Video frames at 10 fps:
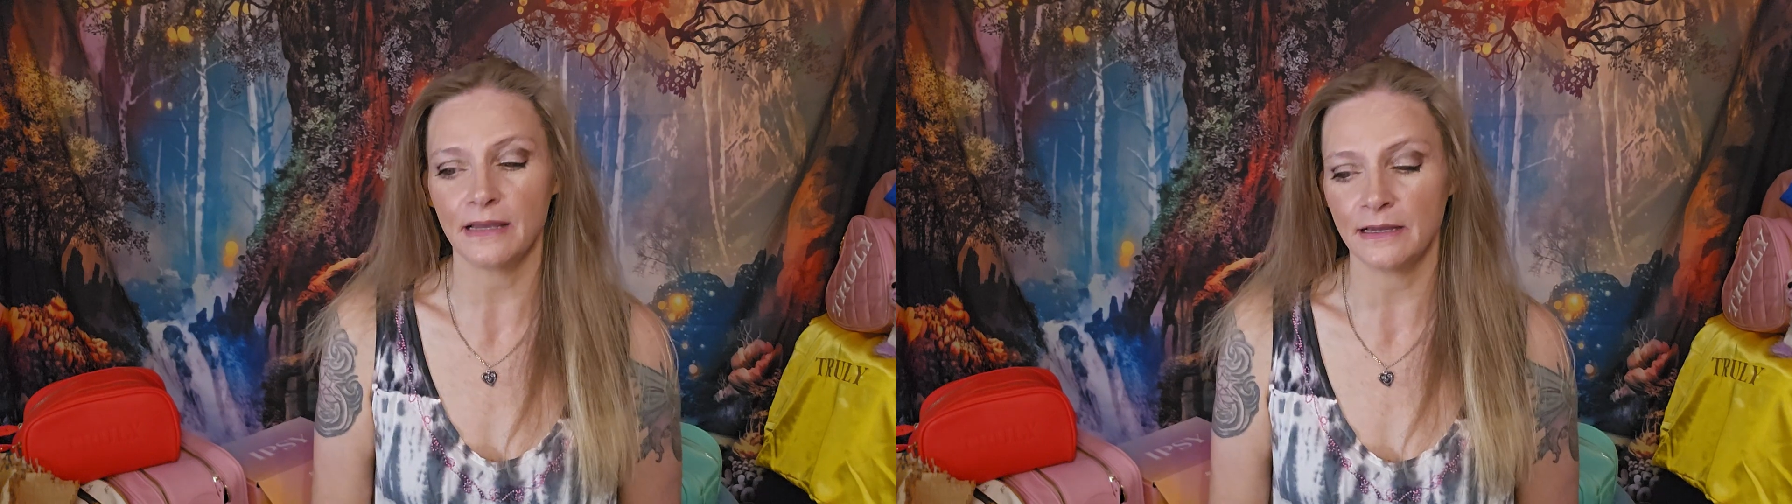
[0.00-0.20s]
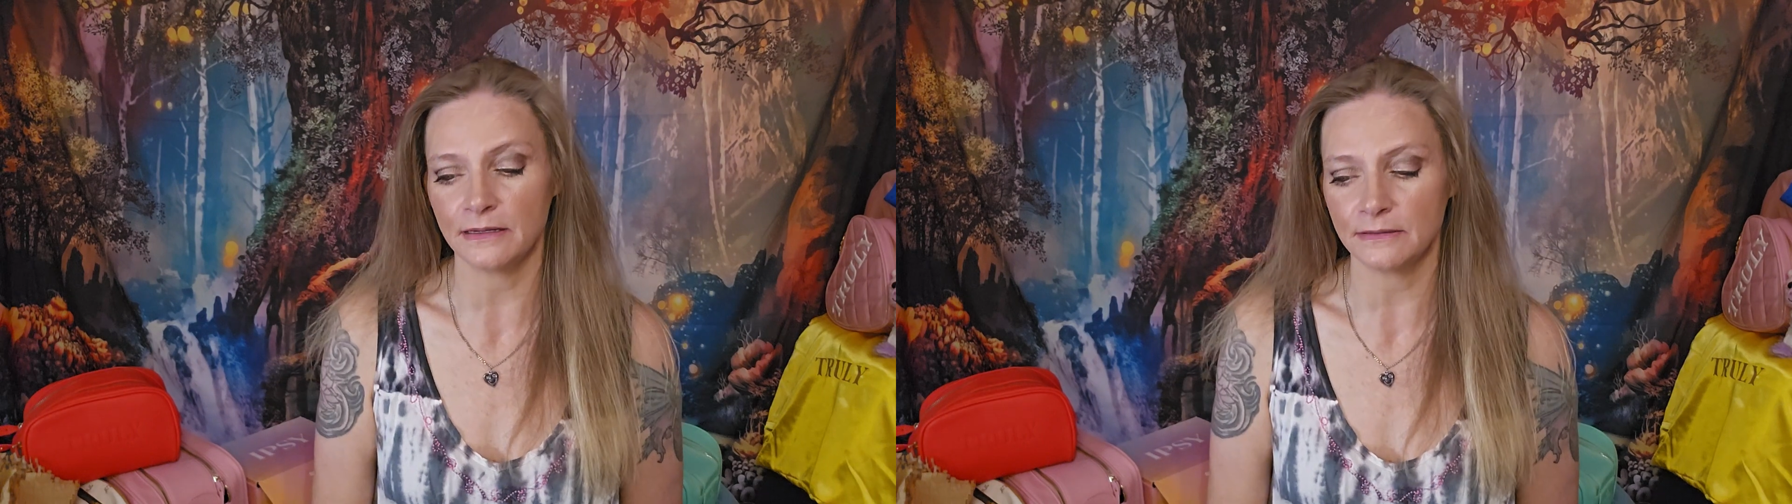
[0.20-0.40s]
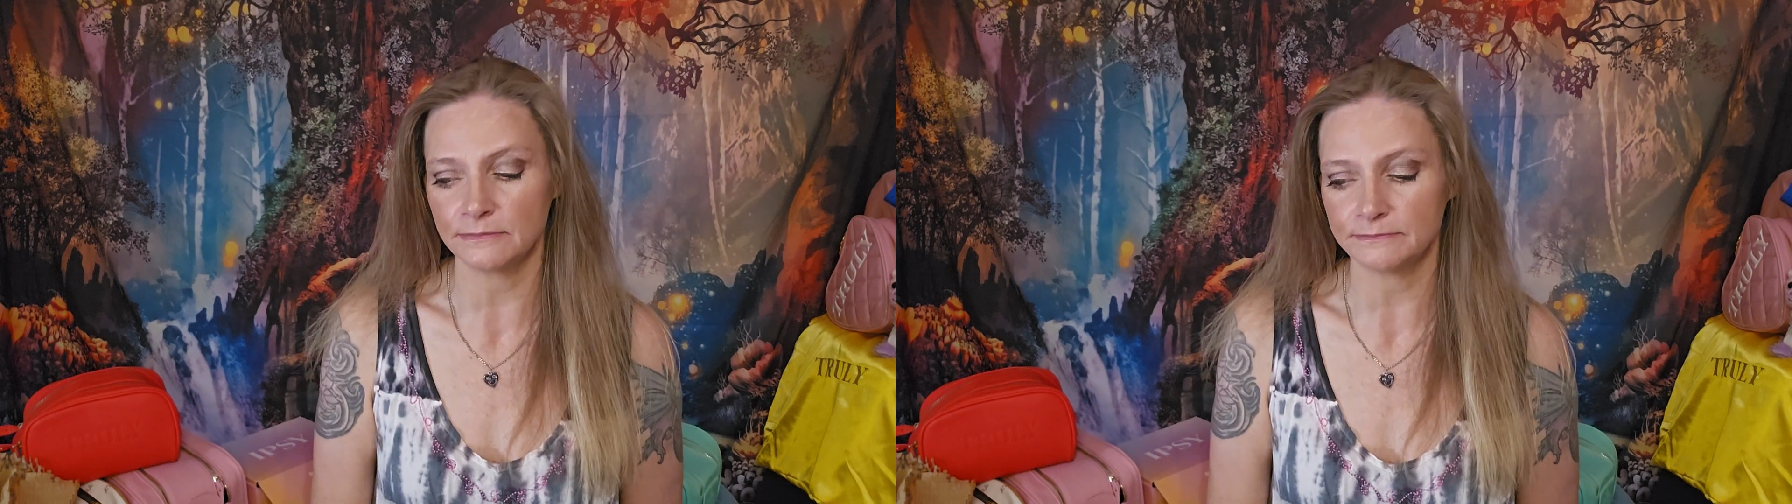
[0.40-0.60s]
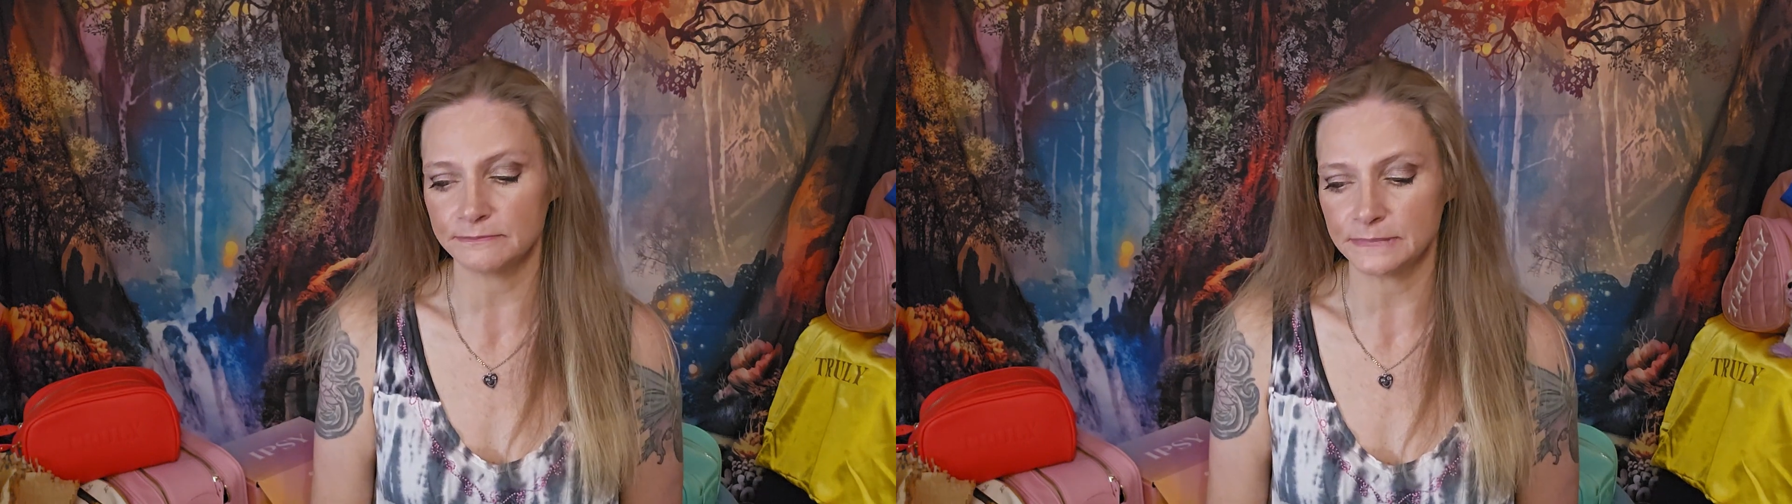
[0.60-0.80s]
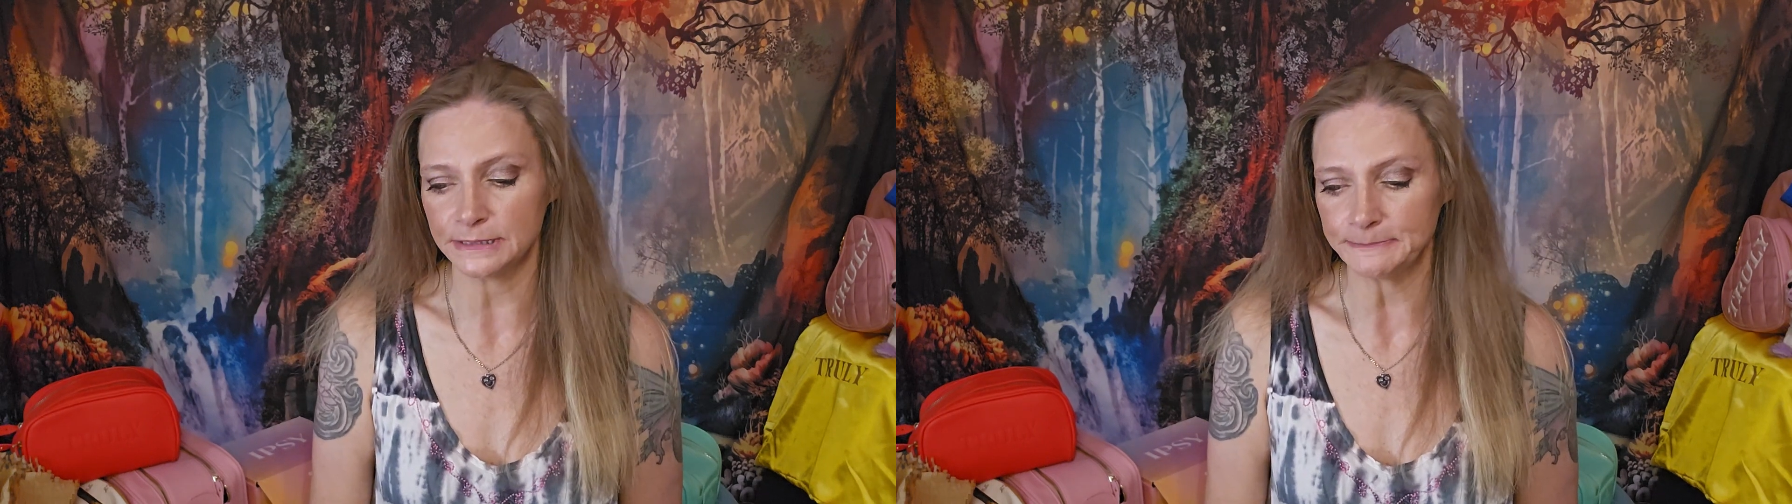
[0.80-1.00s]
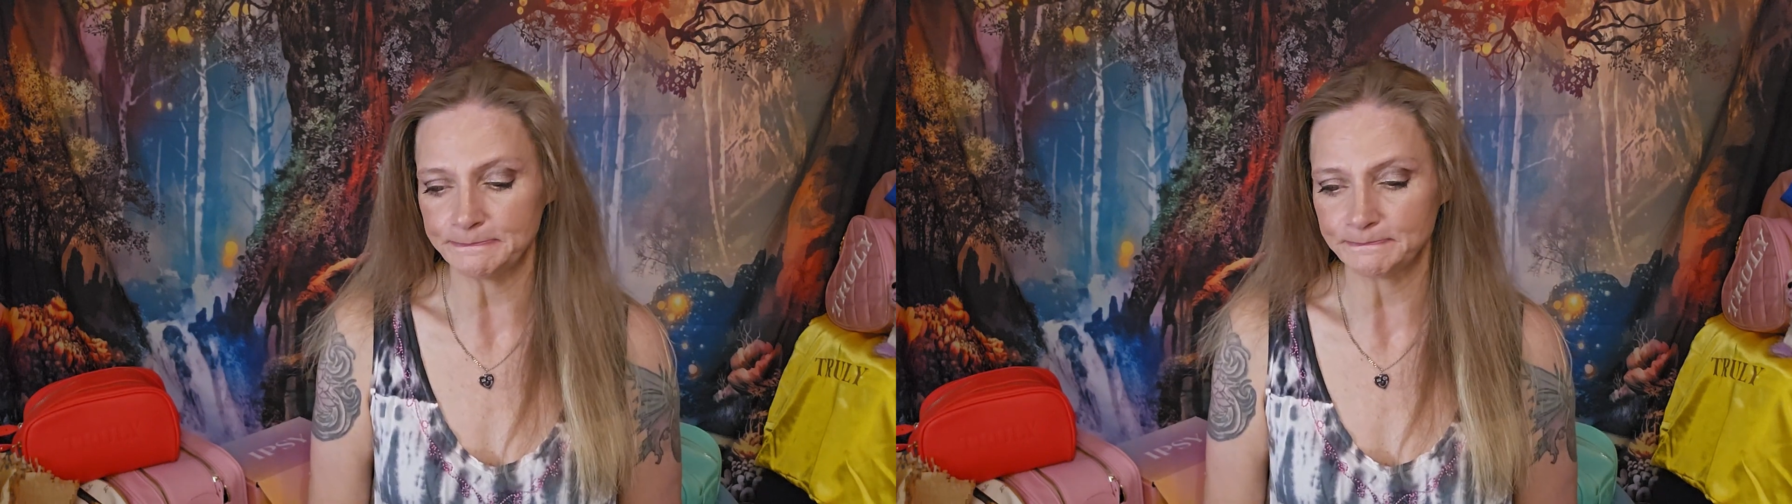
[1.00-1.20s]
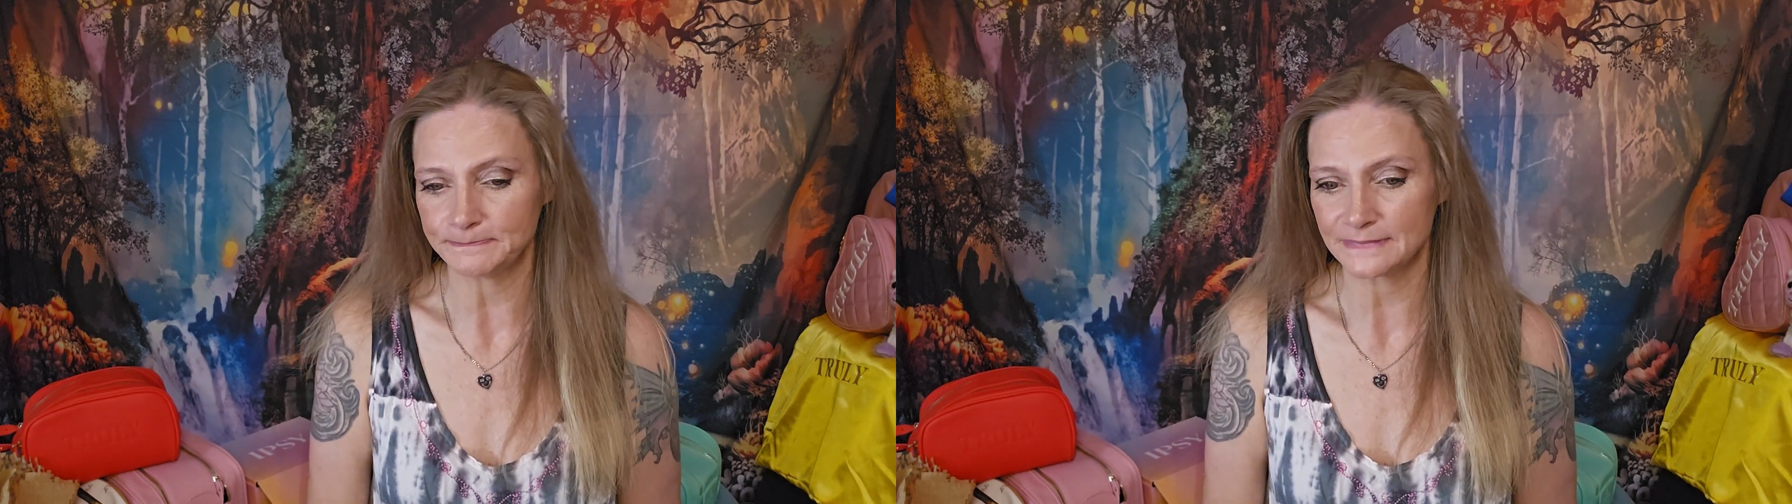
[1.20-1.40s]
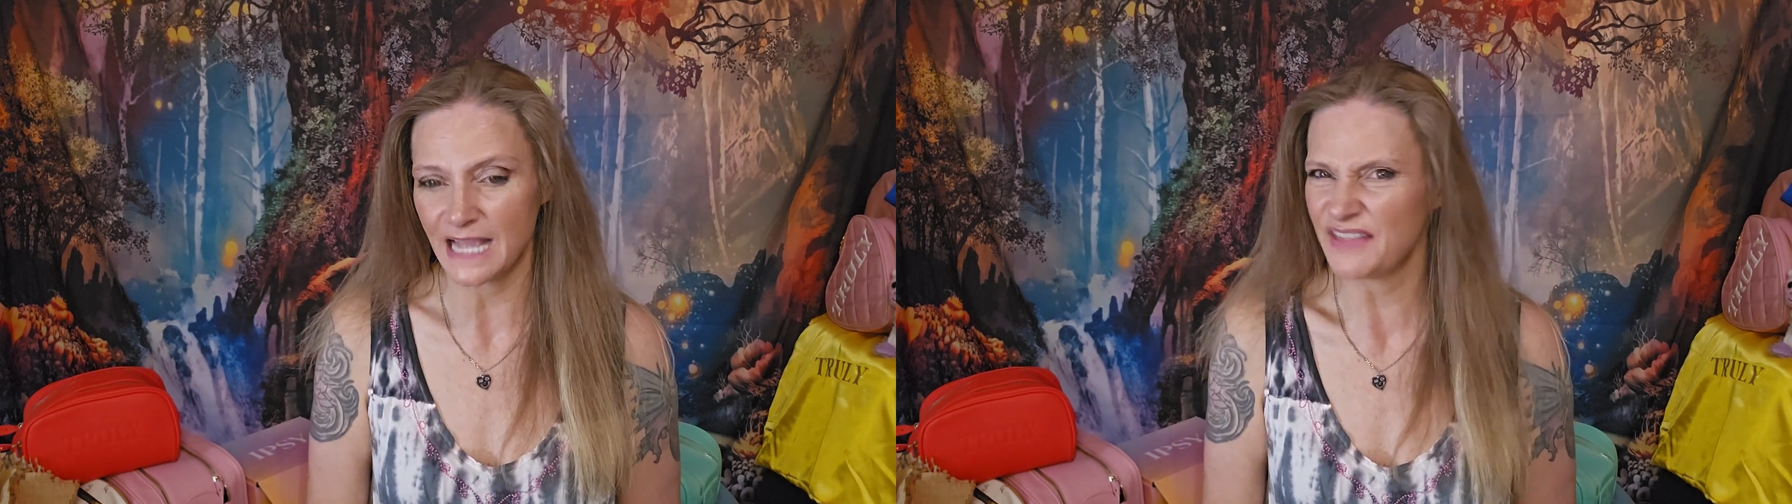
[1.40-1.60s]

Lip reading: I